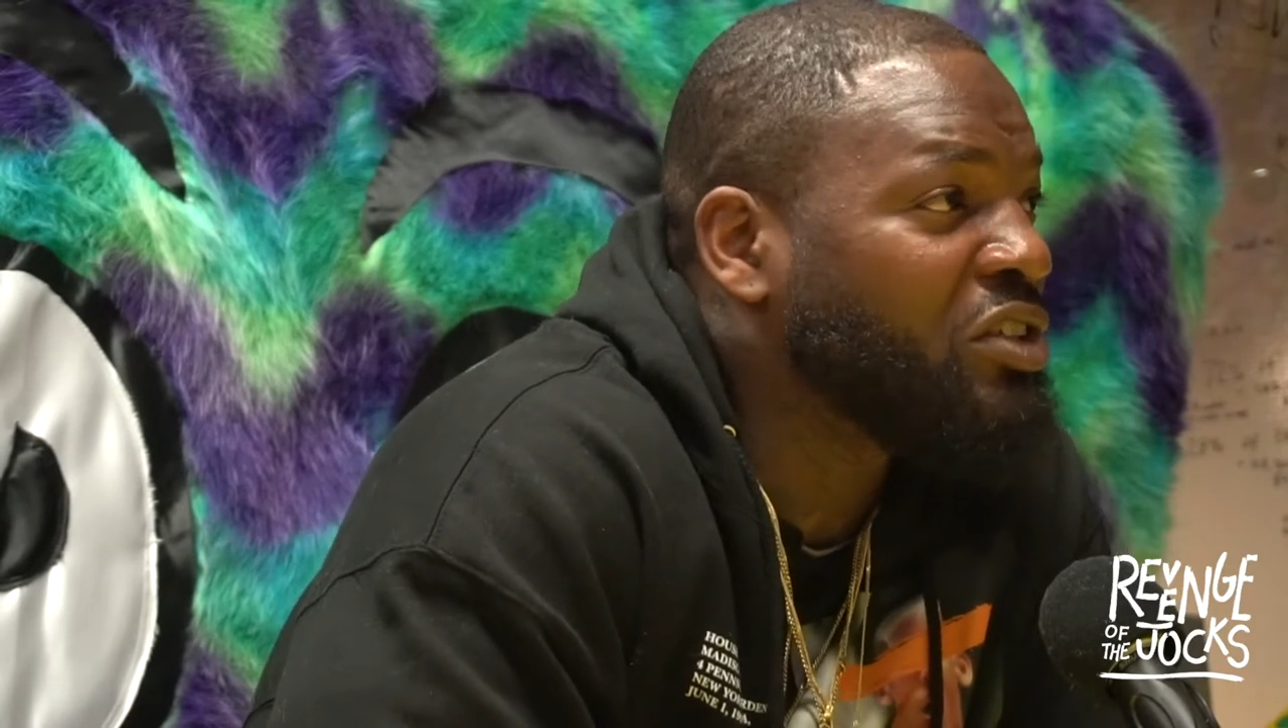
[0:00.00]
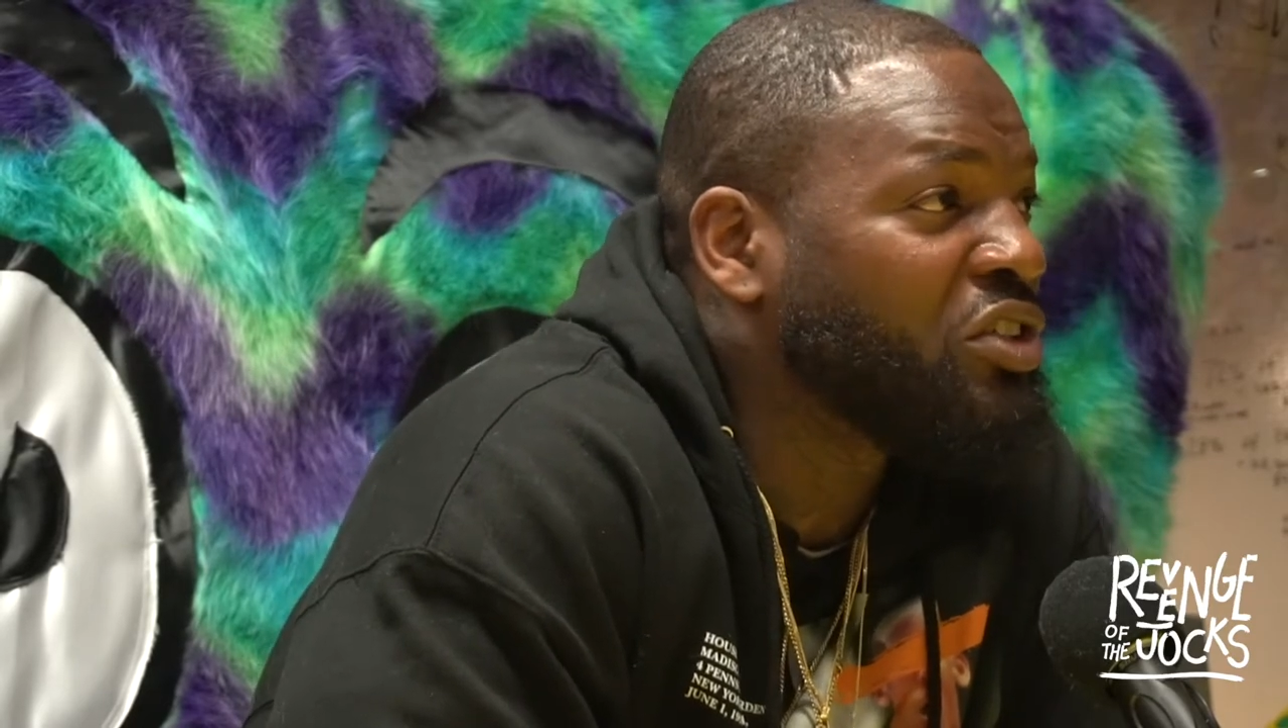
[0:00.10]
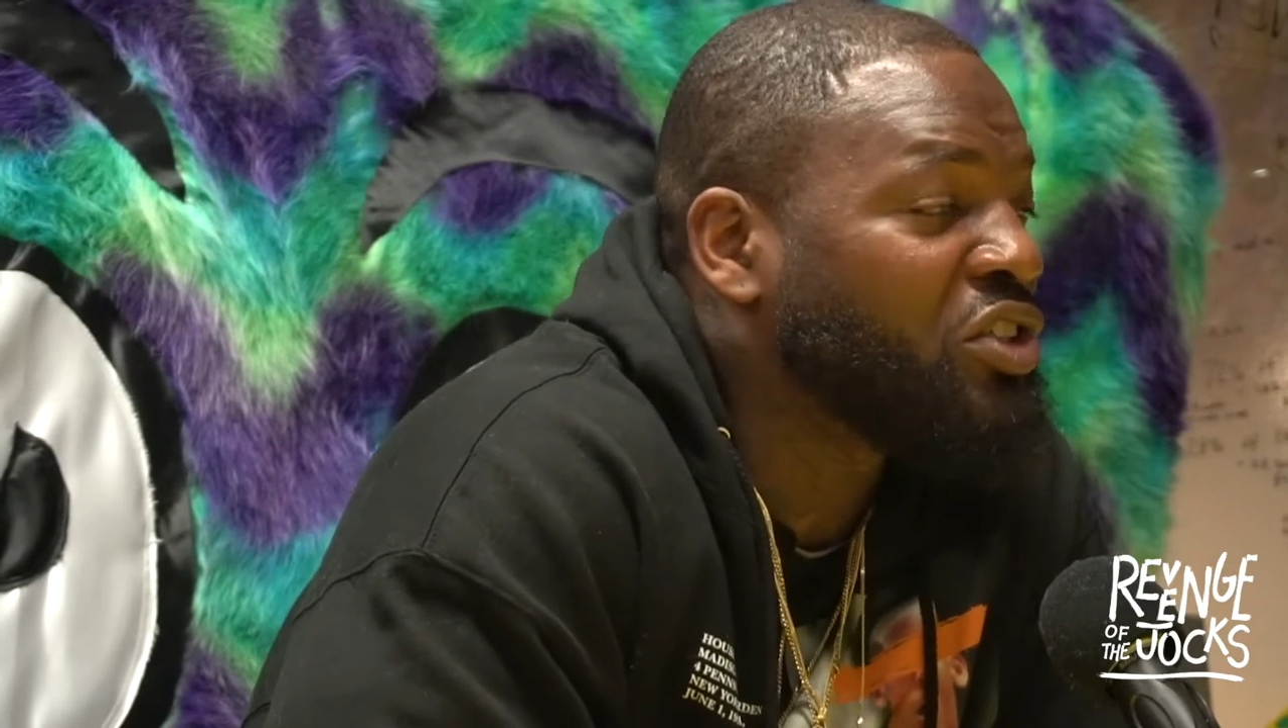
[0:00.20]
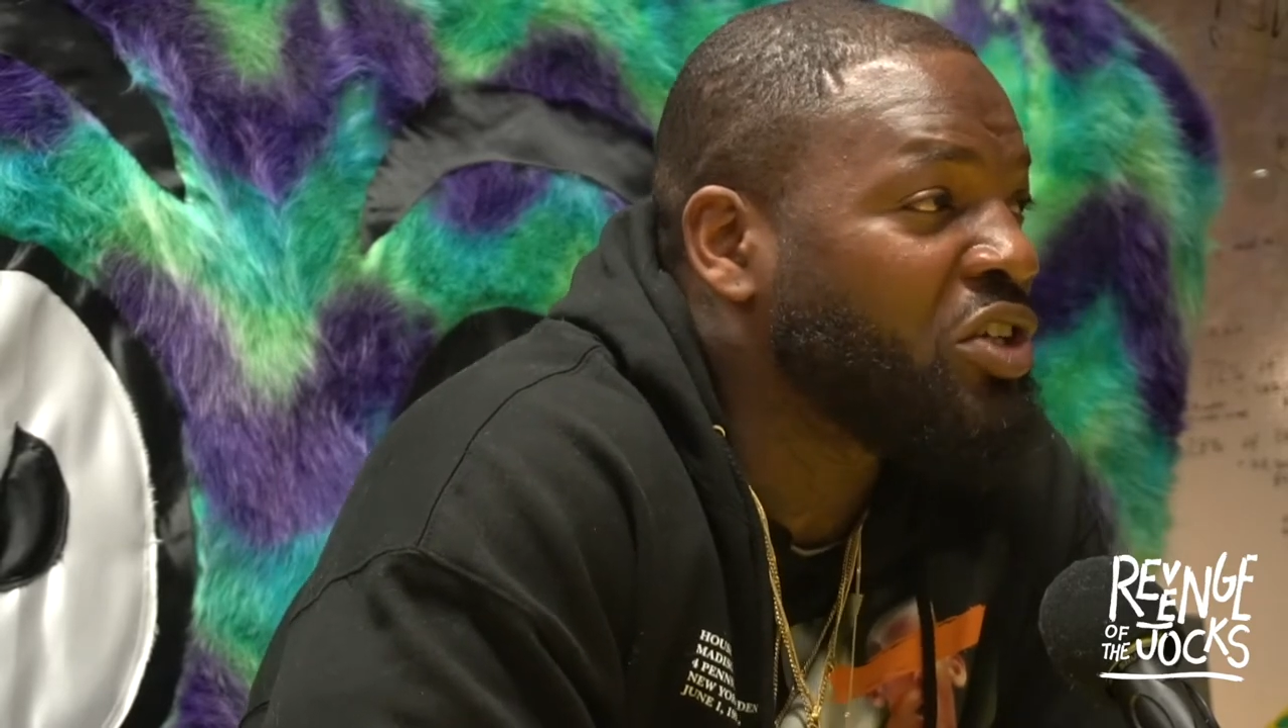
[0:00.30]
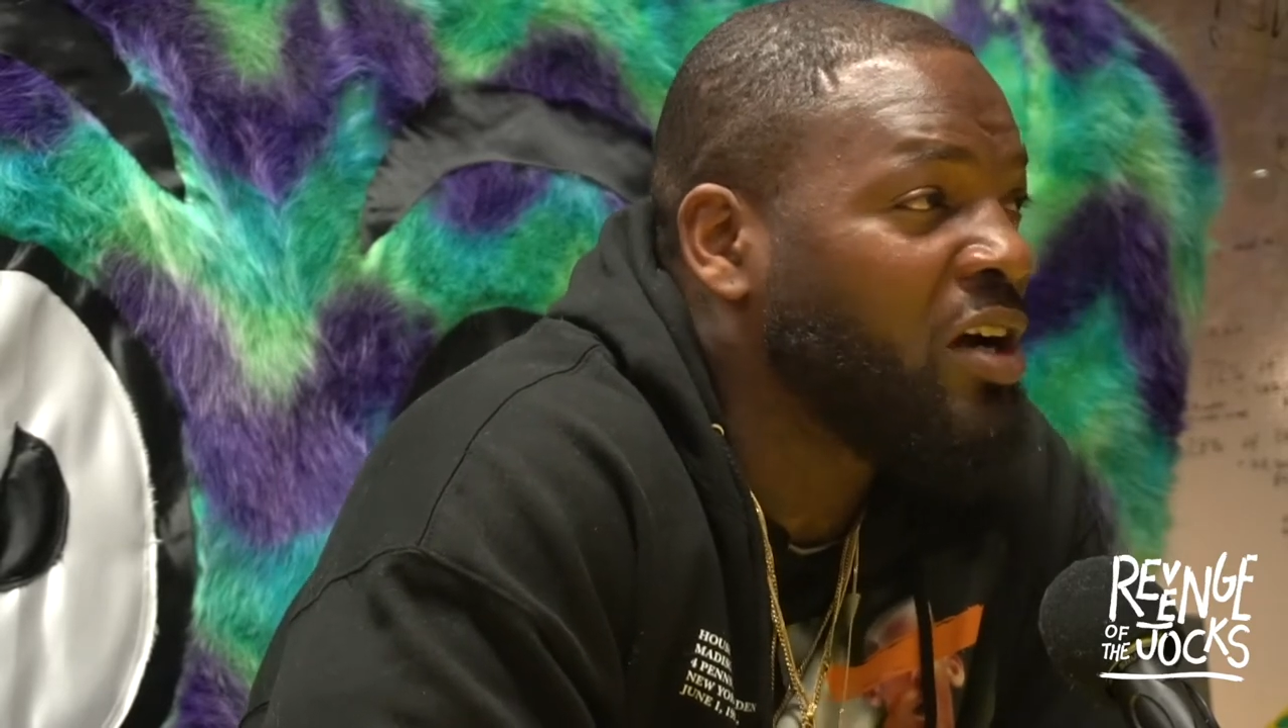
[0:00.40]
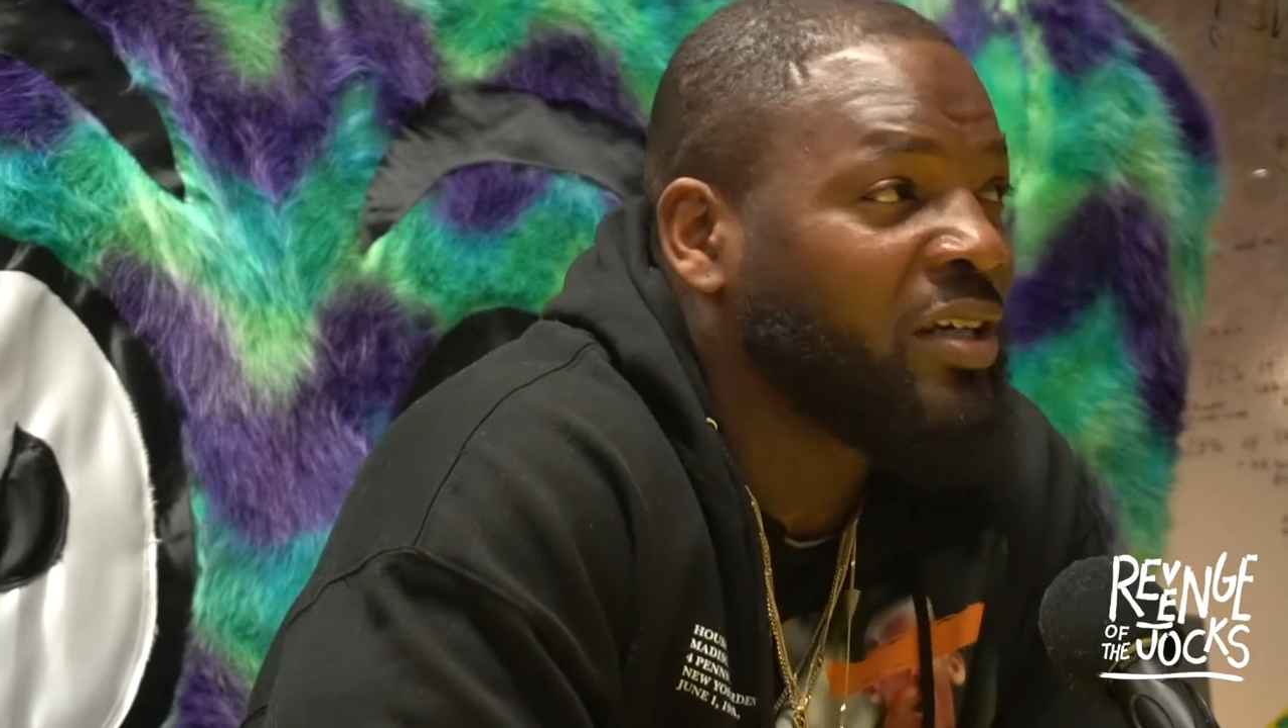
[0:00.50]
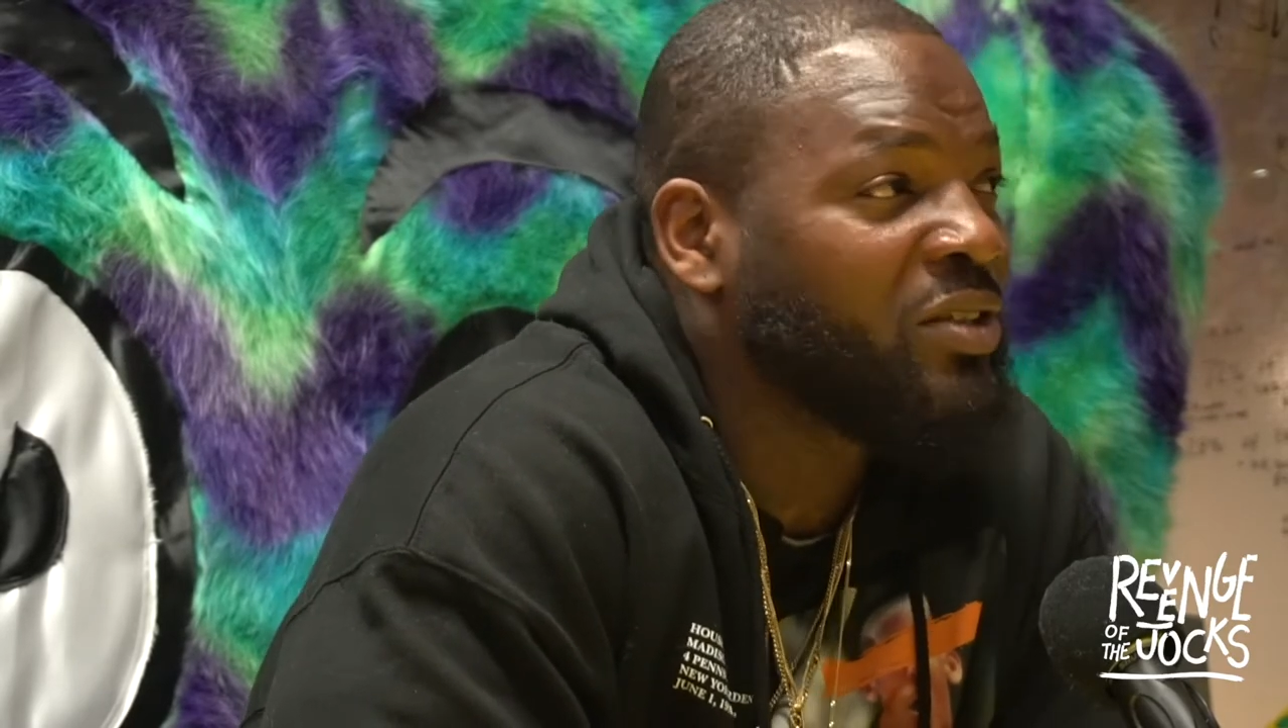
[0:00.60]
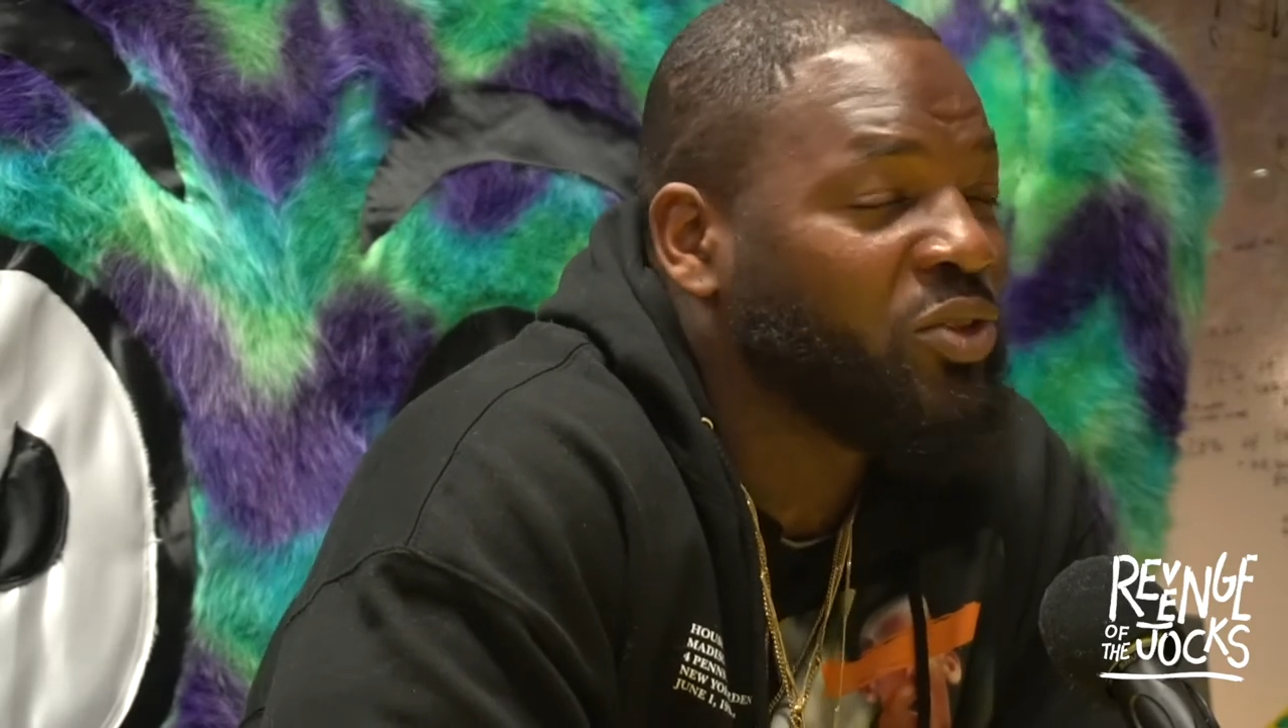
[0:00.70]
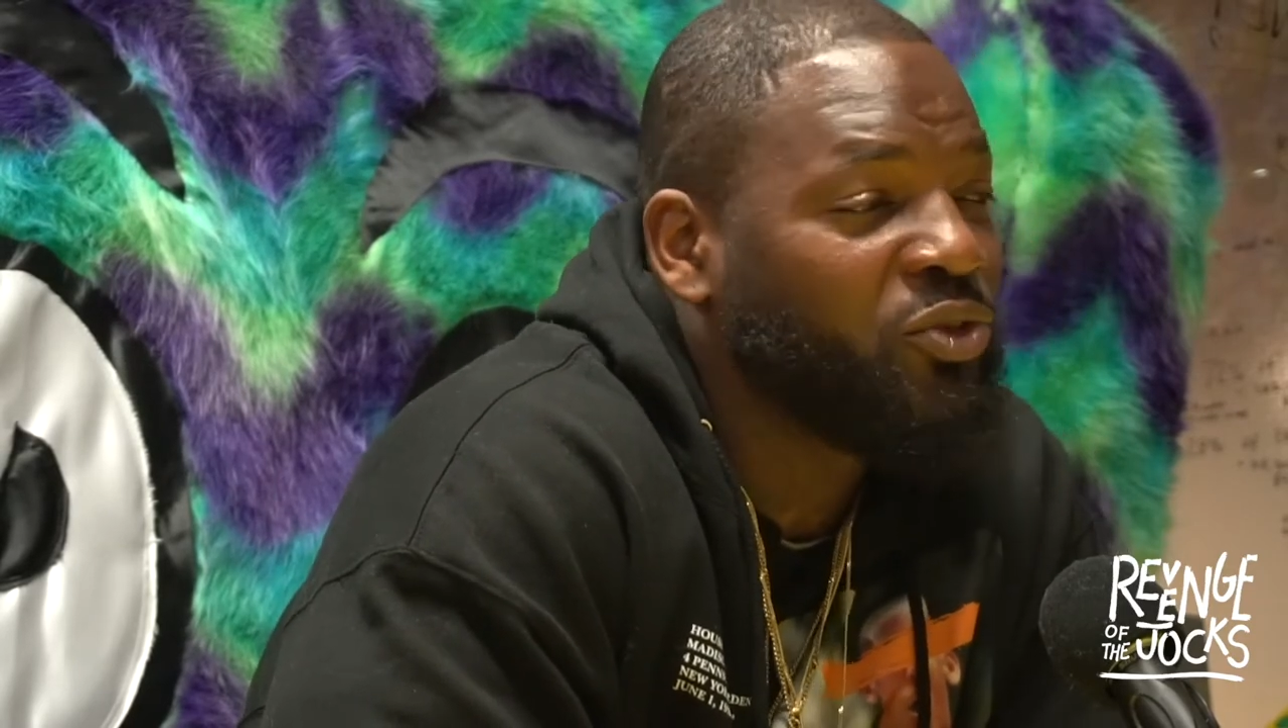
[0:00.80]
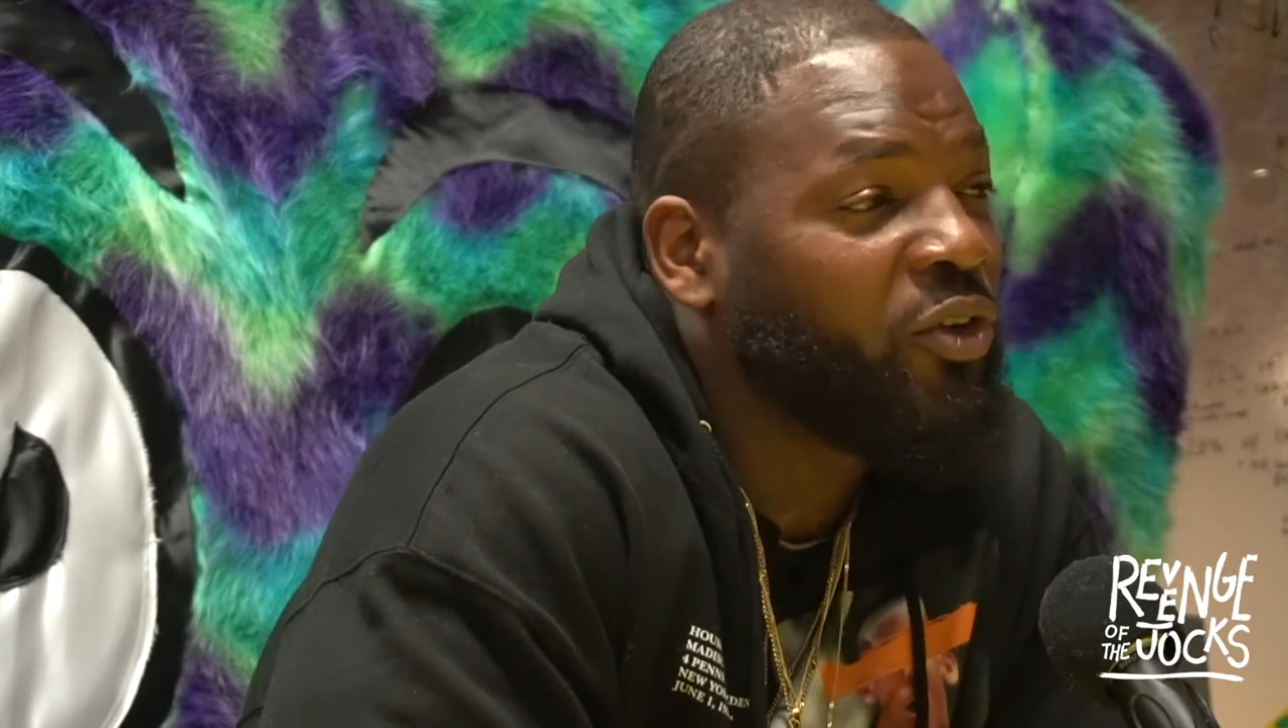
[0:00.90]
just
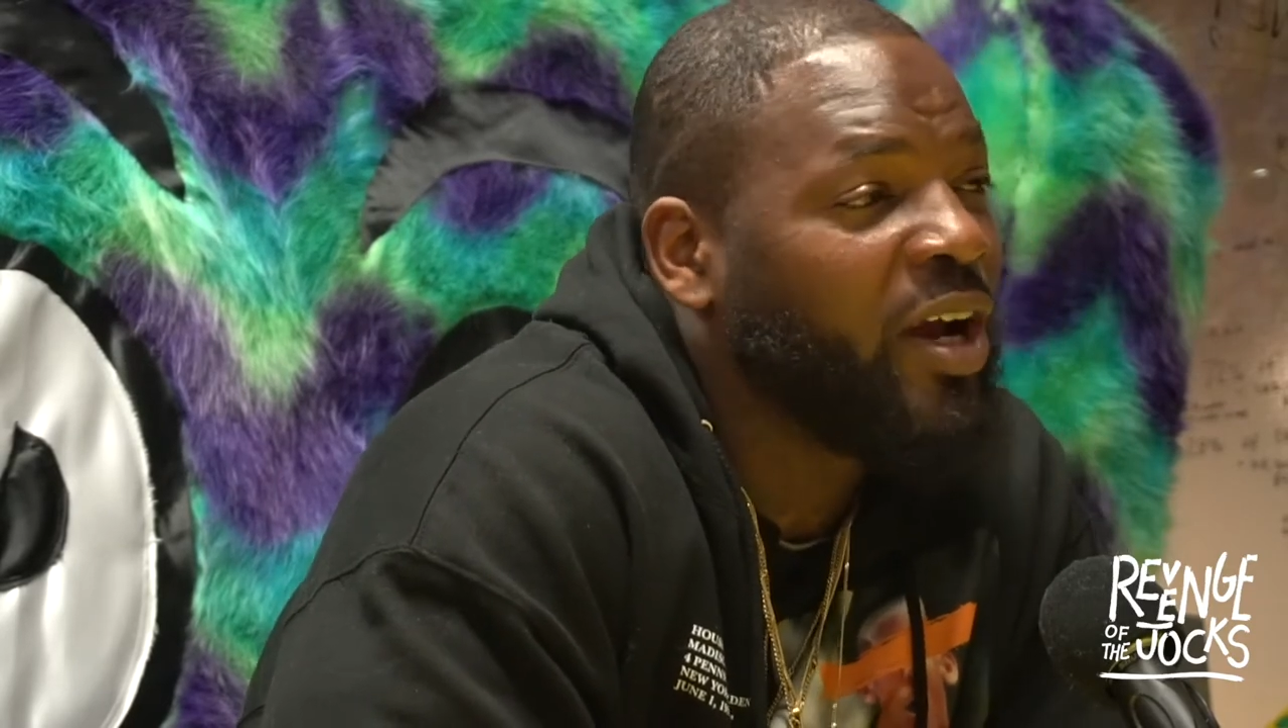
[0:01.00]
talking to